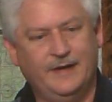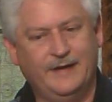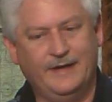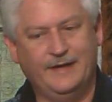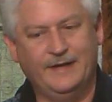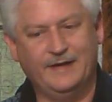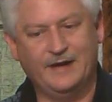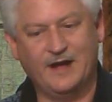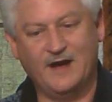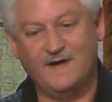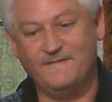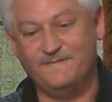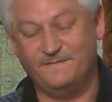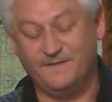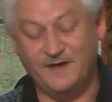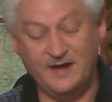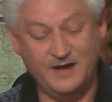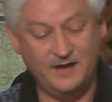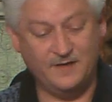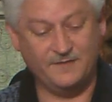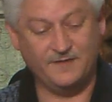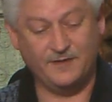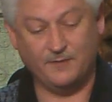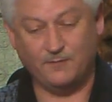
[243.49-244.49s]
And I
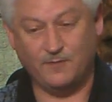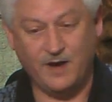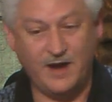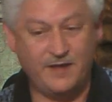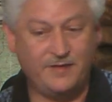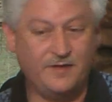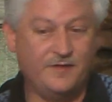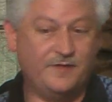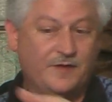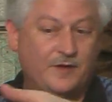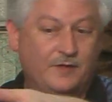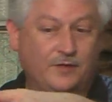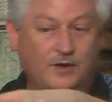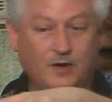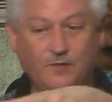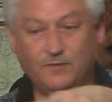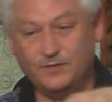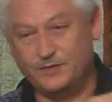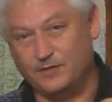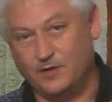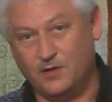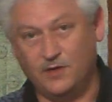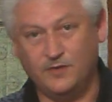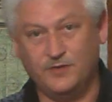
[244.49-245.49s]
found that rather than
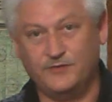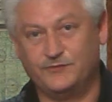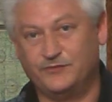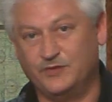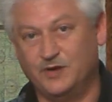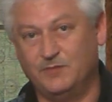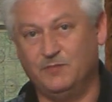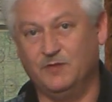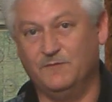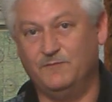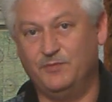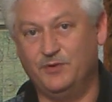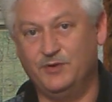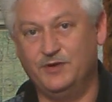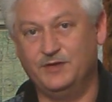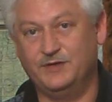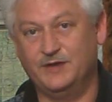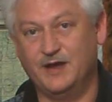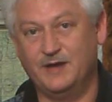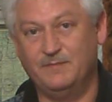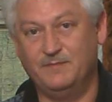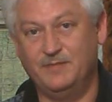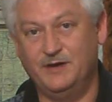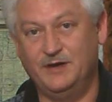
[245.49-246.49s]
going to all the trouble of
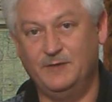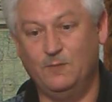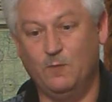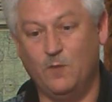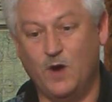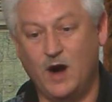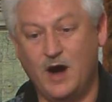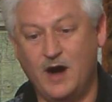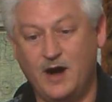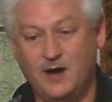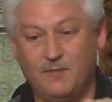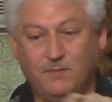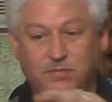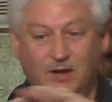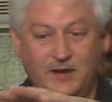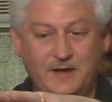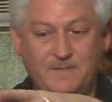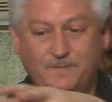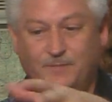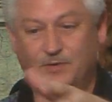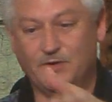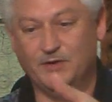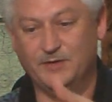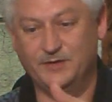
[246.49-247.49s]
putting that big wire
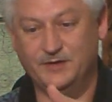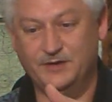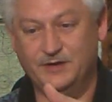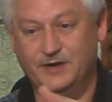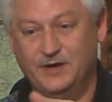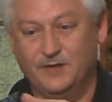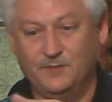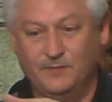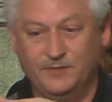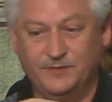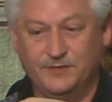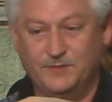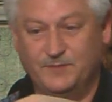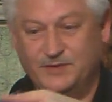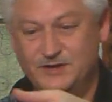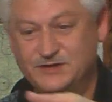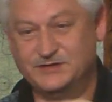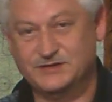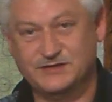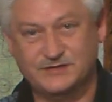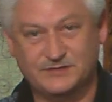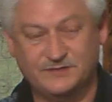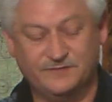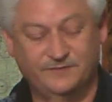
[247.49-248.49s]
blimp on here with the
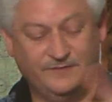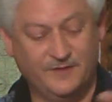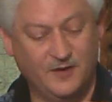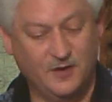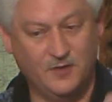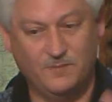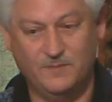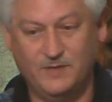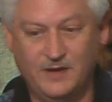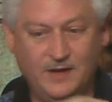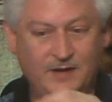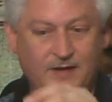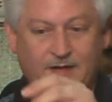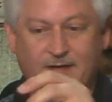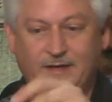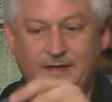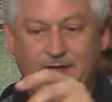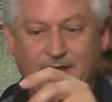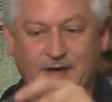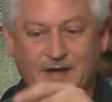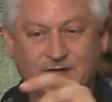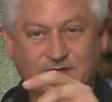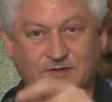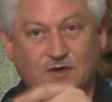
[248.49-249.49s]
pieces of foam,
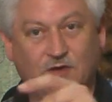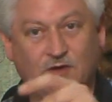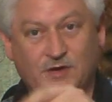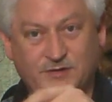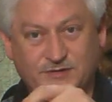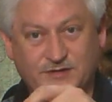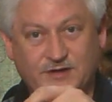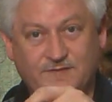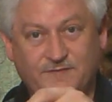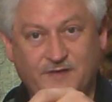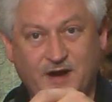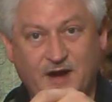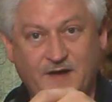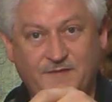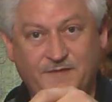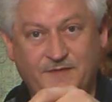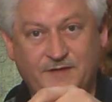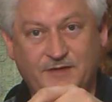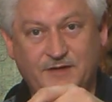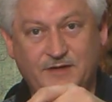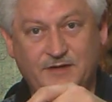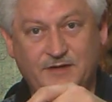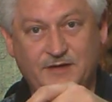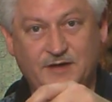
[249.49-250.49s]
as long as I've
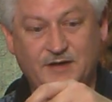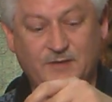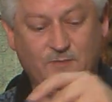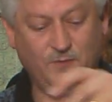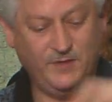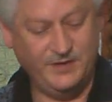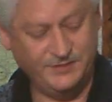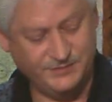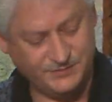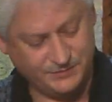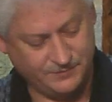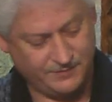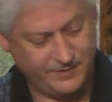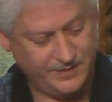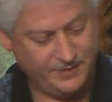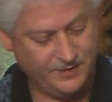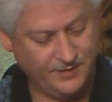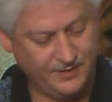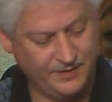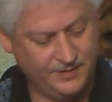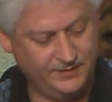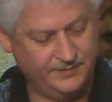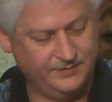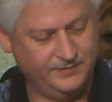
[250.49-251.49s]
got the windscreen
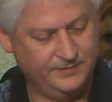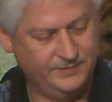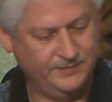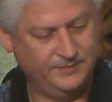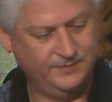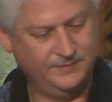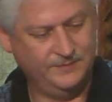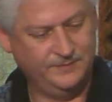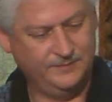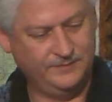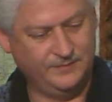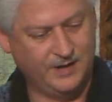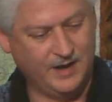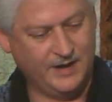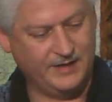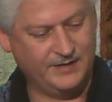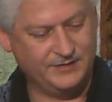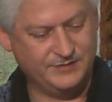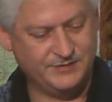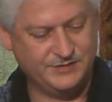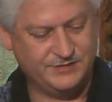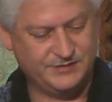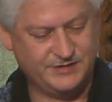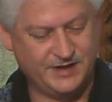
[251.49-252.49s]
on it, I
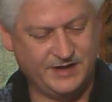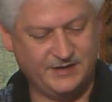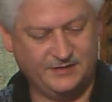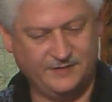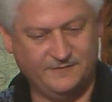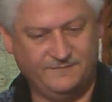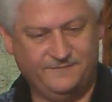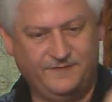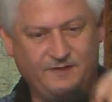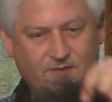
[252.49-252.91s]
can just take the